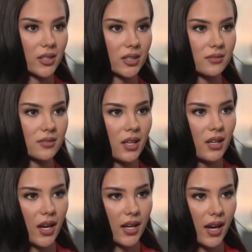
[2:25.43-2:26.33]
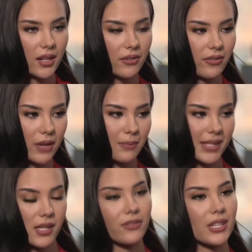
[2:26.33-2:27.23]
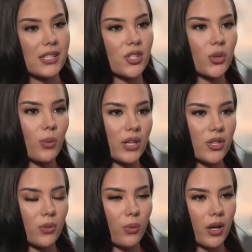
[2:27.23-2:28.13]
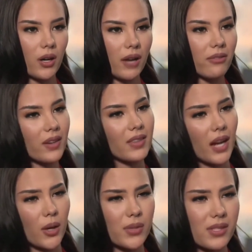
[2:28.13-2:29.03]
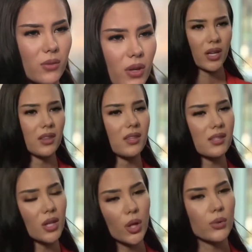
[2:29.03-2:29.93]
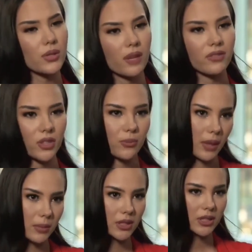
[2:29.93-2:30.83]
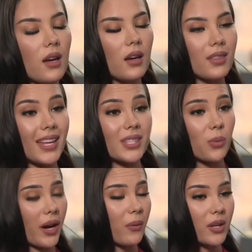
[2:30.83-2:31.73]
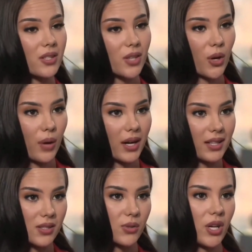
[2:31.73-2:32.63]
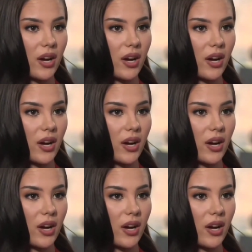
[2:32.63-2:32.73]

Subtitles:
adult, I kind of found myself in a situation where I felt that I was in this closed off little bubble. That's why I wanted to go out and do